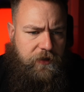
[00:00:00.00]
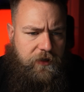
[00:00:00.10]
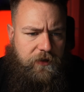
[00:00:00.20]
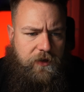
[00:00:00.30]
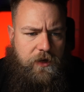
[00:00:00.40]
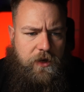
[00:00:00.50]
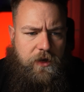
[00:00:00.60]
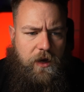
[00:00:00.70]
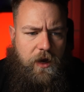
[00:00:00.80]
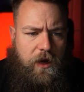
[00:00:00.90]
here?
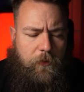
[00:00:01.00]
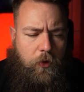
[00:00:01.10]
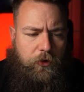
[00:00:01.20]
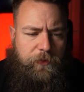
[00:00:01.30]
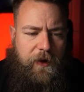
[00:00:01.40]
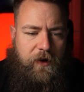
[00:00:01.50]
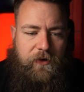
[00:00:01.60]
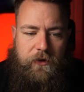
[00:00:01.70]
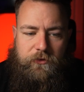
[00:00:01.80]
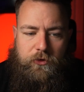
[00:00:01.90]
Horsepower,
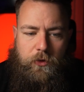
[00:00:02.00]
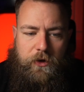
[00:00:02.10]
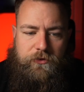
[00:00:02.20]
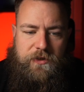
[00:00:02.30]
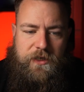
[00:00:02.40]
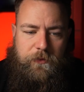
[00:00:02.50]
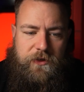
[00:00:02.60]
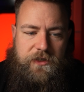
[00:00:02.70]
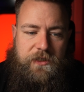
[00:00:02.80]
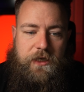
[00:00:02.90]
around 210 with
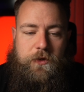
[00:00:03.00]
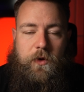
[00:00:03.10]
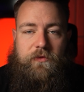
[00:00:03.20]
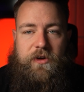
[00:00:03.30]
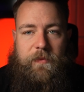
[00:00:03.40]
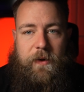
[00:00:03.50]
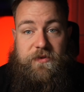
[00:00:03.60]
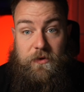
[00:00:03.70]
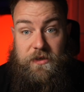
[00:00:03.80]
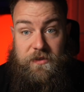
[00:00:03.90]
a stage 1 remap.
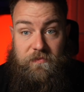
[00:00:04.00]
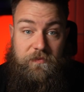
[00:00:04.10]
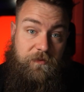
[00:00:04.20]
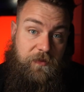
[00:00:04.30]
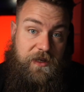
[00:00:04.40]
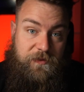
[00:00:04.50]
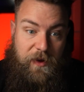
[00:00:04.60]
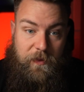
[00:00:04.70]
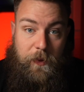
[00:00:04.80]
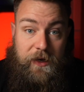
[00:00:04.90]
So it's
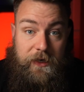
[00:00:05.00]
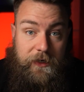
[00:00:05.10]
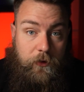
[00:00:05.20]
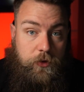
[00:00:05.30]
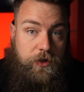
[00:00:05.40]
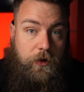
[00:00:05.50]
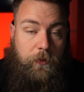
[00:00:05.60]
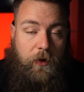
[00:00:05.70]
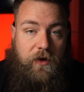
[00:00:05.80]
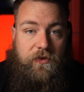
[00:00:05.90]
peppy and a little
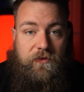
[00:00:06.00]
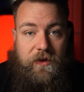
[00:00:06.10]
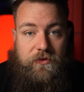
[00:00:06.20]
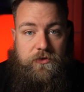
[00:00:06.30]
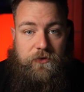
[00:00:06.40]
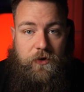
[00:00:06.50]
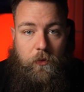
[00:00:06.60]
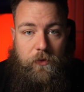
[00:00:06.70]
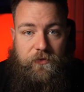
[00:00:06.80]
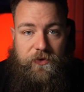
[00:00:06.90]
turbo. If you've never driven a
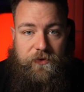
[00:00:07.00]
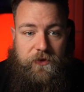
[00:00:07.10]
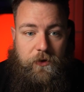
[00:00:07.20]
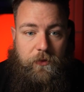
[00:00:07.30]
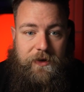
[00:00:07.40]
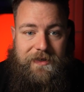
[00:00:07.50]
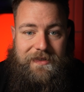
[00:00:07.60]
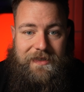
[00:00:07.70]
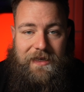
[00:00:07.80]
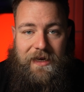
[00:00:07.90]
150 or a
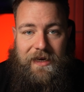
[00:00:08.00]
180,